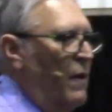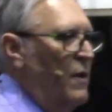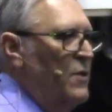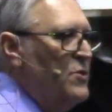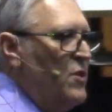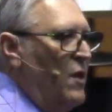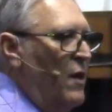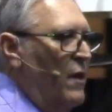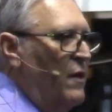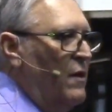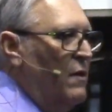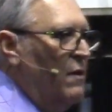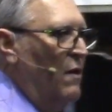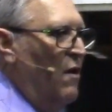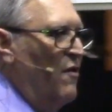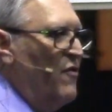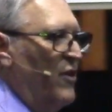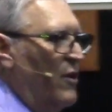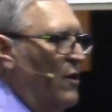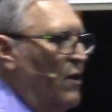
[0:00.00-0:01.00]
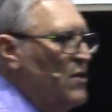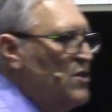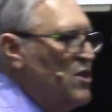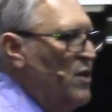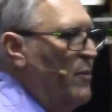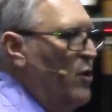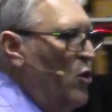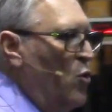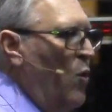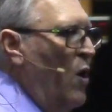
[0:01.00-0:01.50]
It's like in
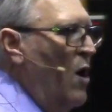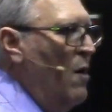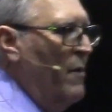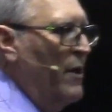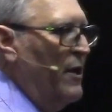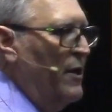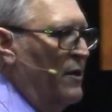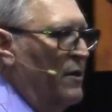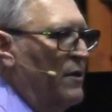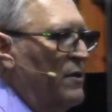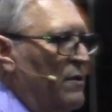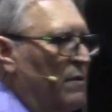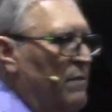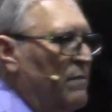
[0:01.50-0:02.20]
Afrikaans 'n bekwaamheid.